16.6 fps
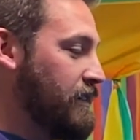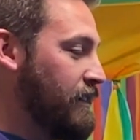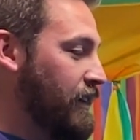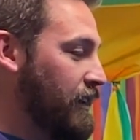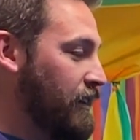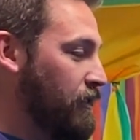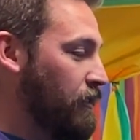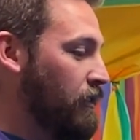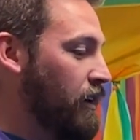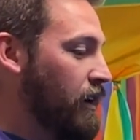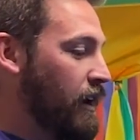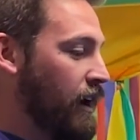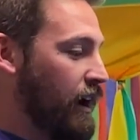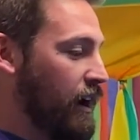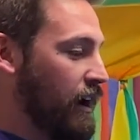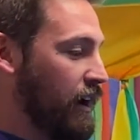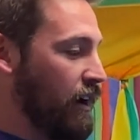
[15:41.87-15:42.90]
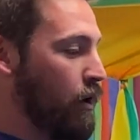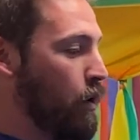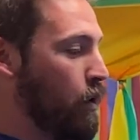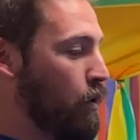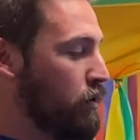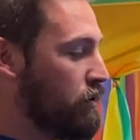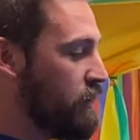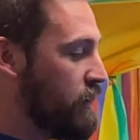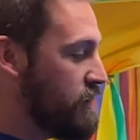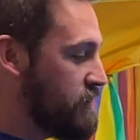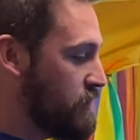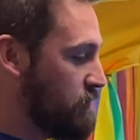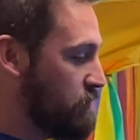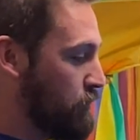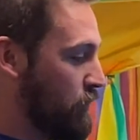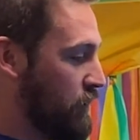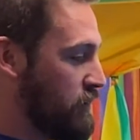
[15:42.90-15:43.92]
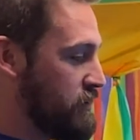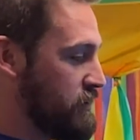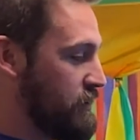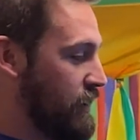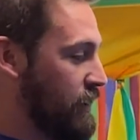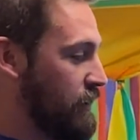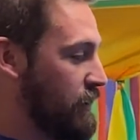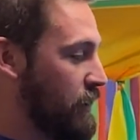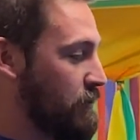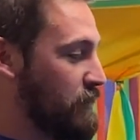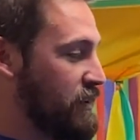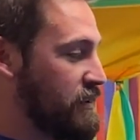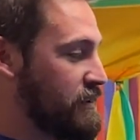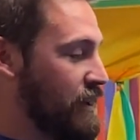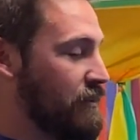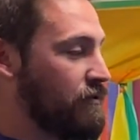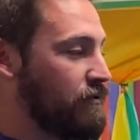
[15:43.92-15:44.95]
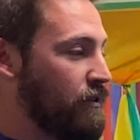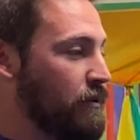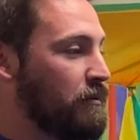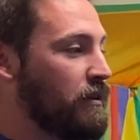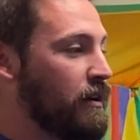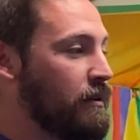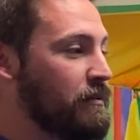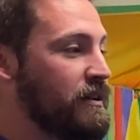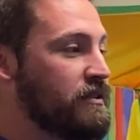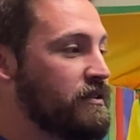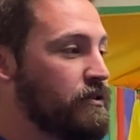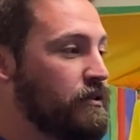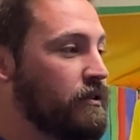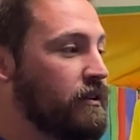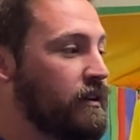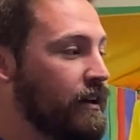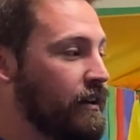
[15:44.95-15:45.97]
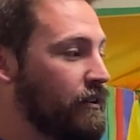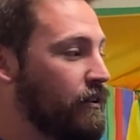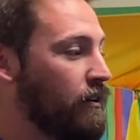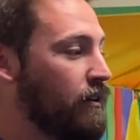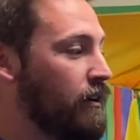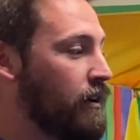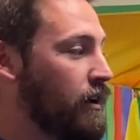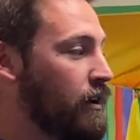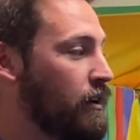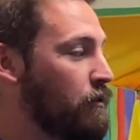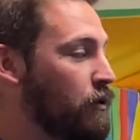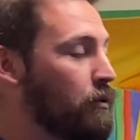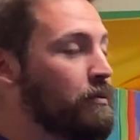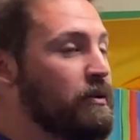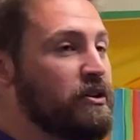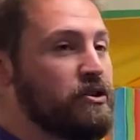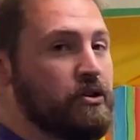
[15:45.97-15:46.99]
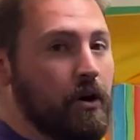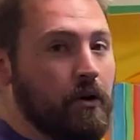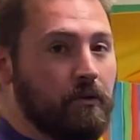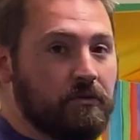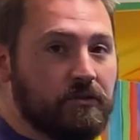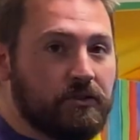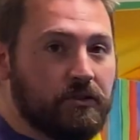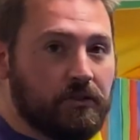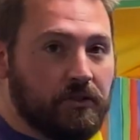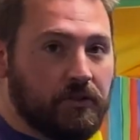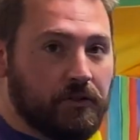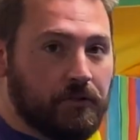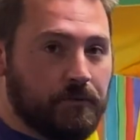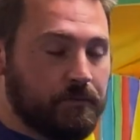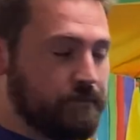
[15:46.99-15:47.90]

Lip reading: Kindle, a whole list of books that can be sent from Libby to your Kindle will be shown to you.